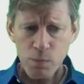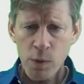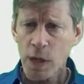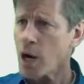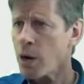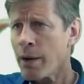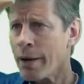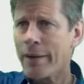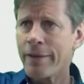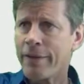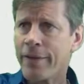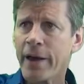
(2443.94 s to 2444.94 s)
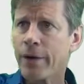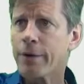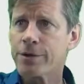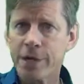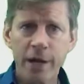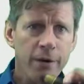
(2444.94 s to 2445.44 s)
the owner
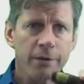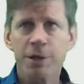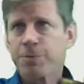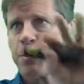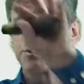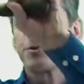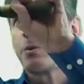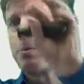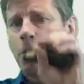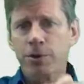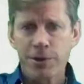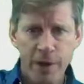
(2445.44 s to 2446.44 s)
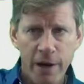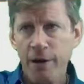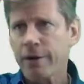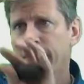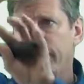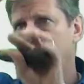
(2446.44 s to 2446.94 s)
is here and this person reports there
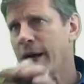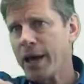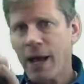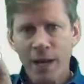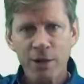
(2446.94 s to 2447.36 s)
and